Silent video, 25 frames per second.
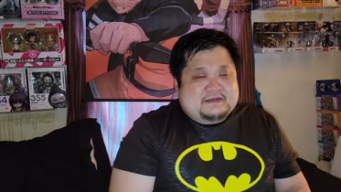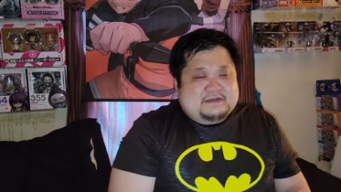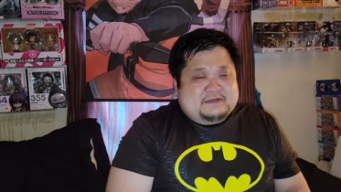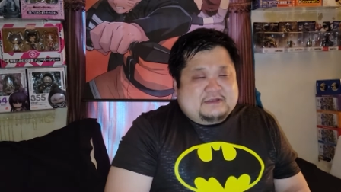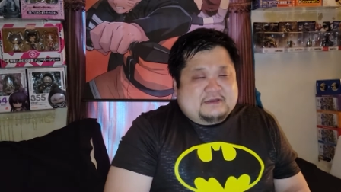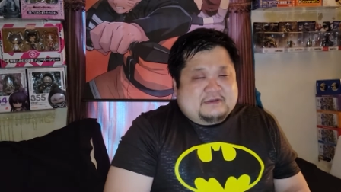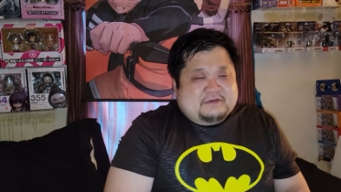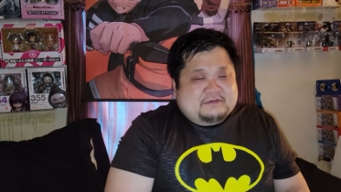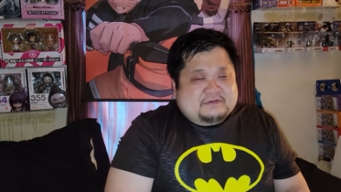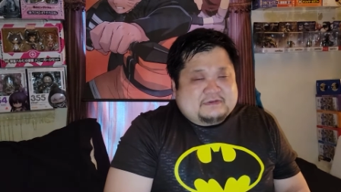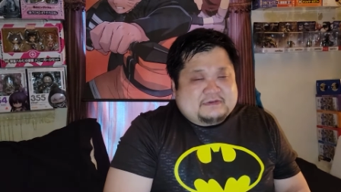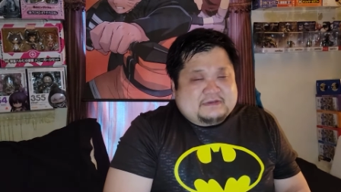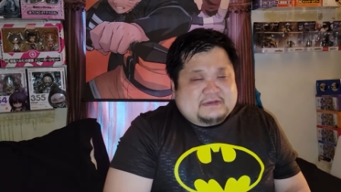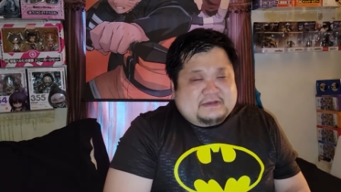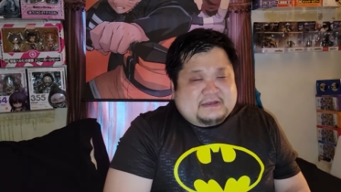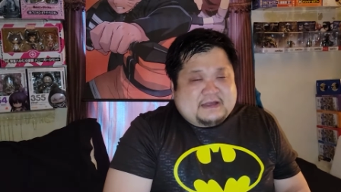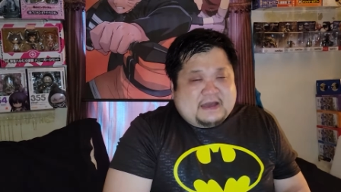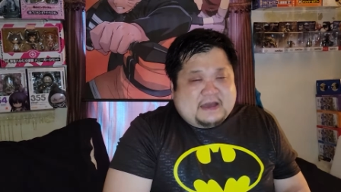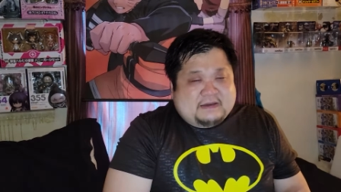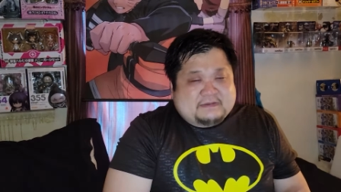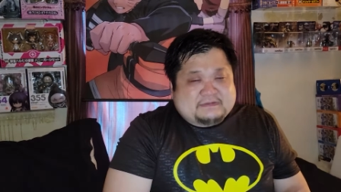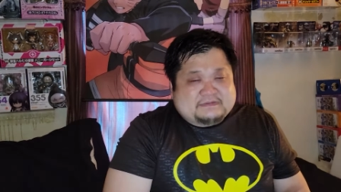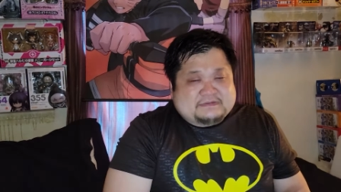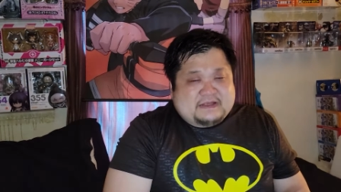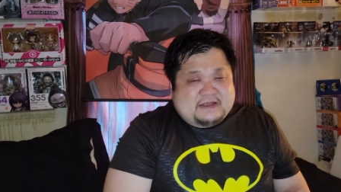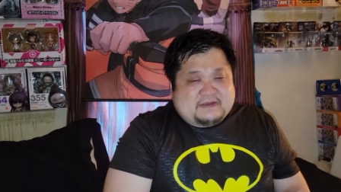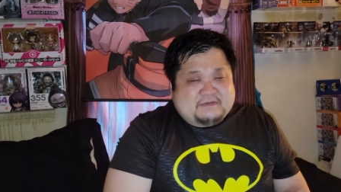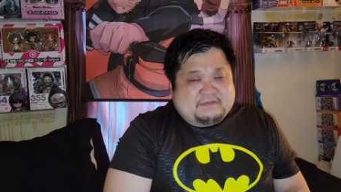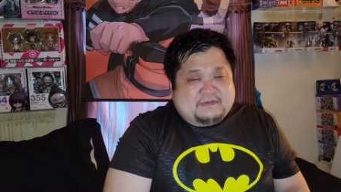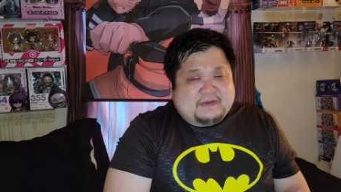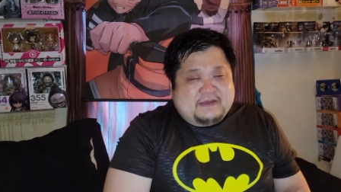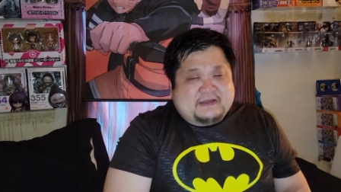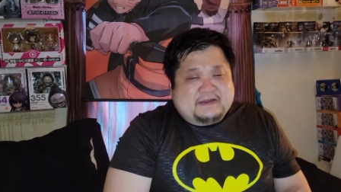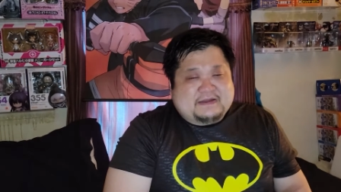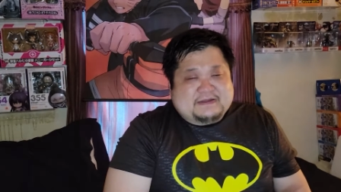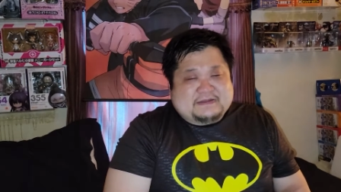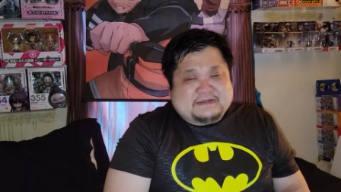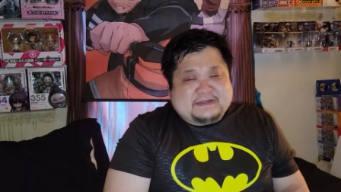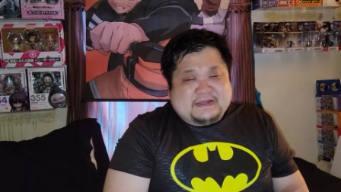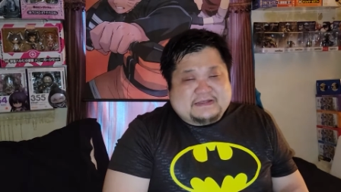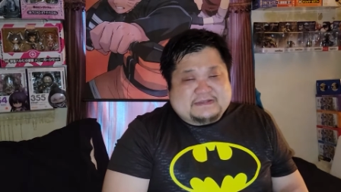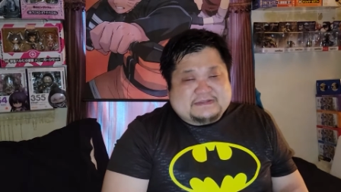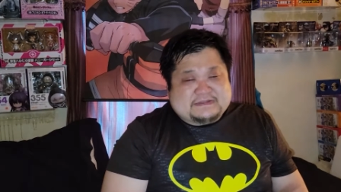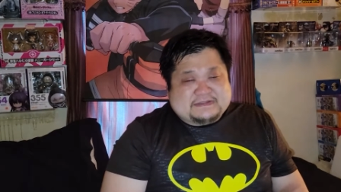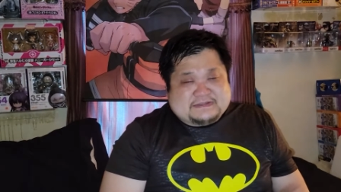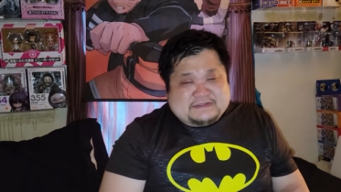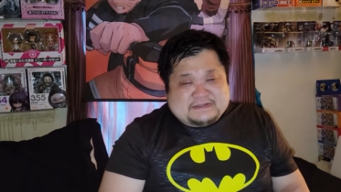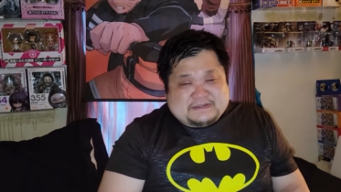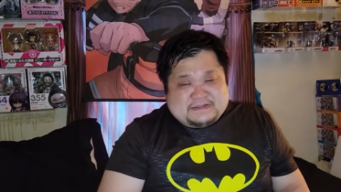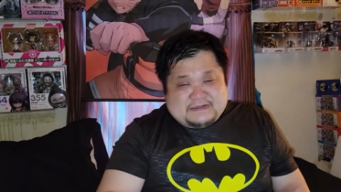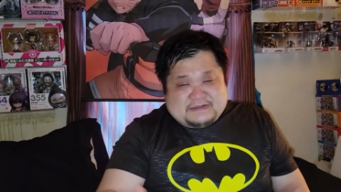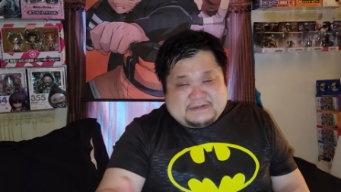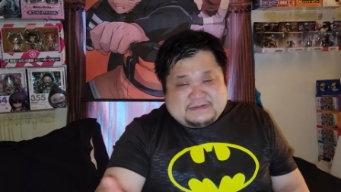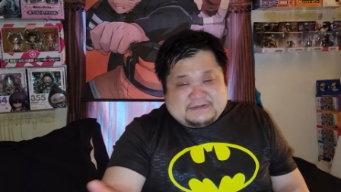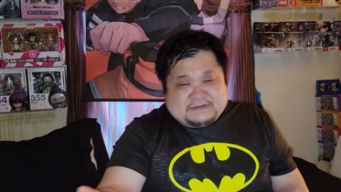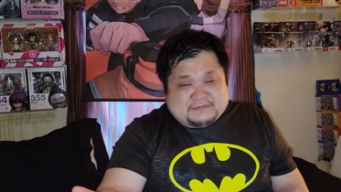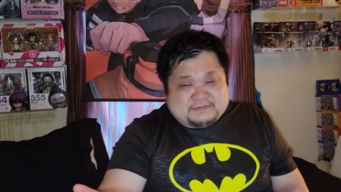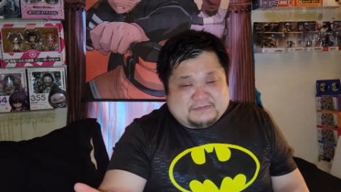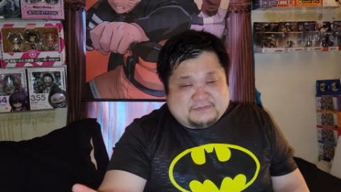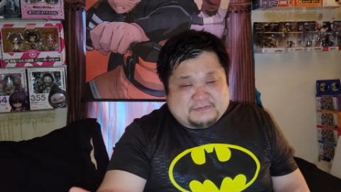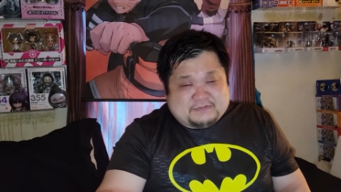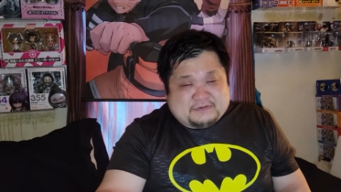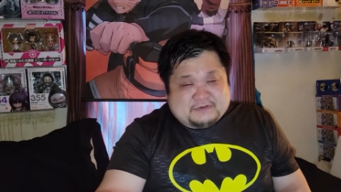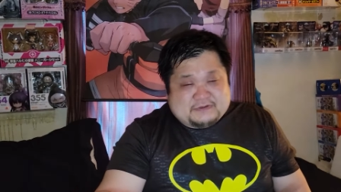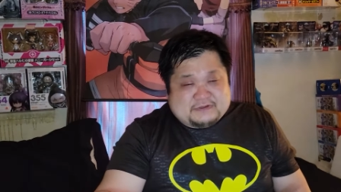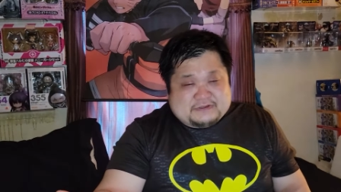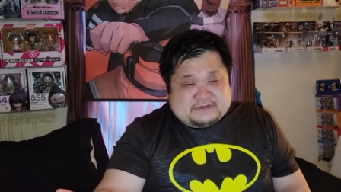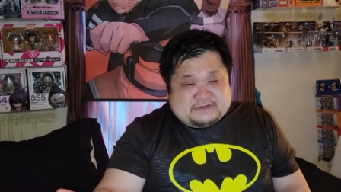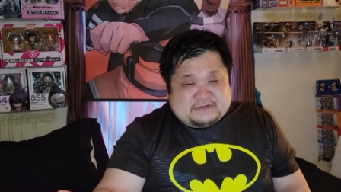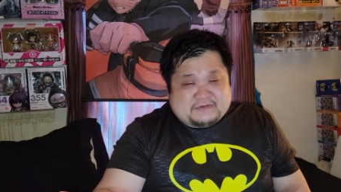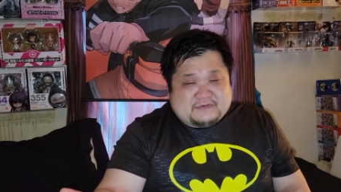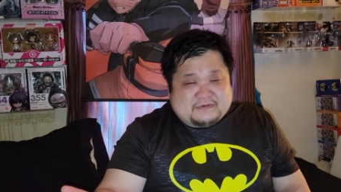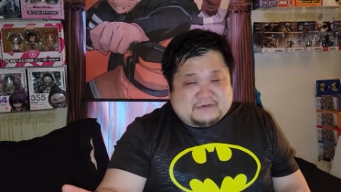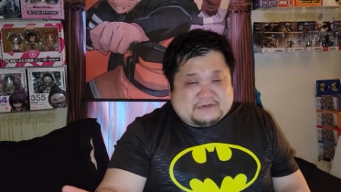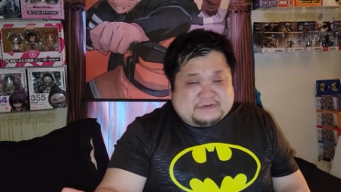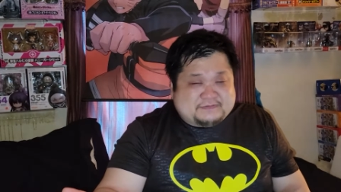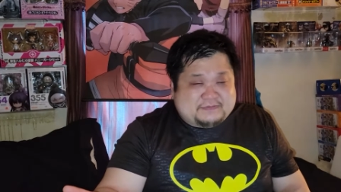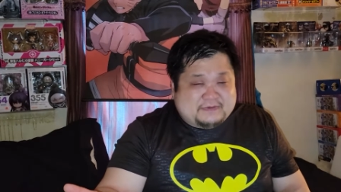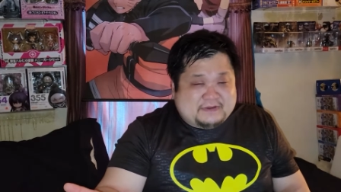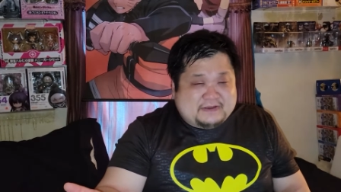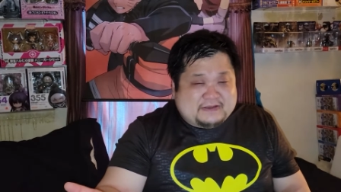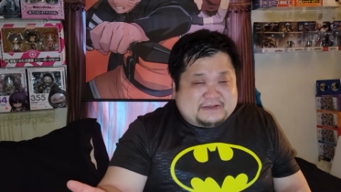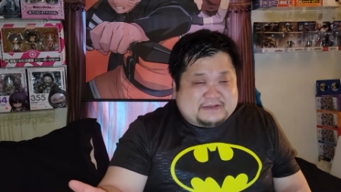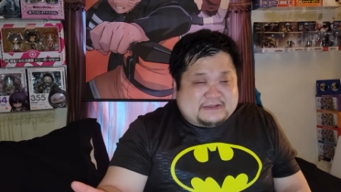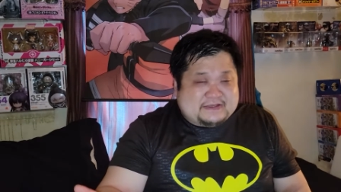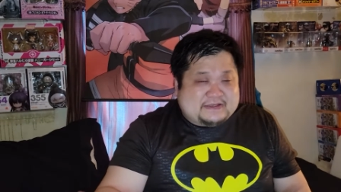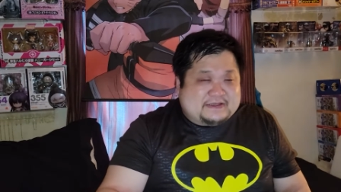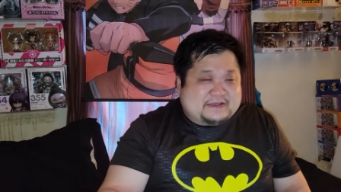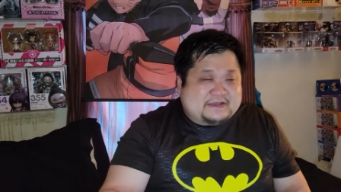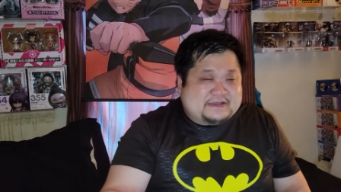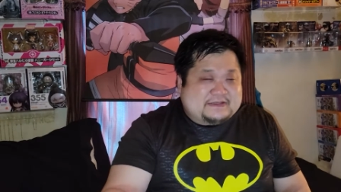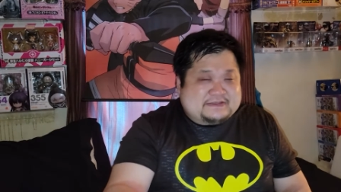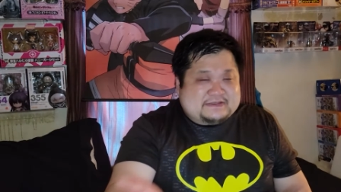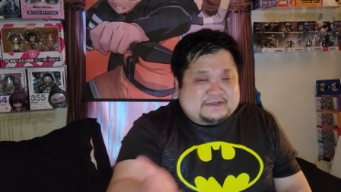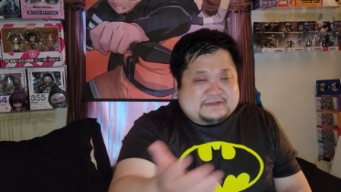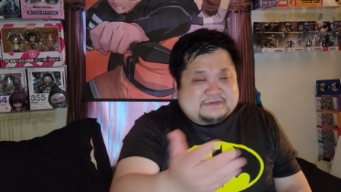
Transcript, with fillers: don't cops have better things to do than pulls over speeding tickets?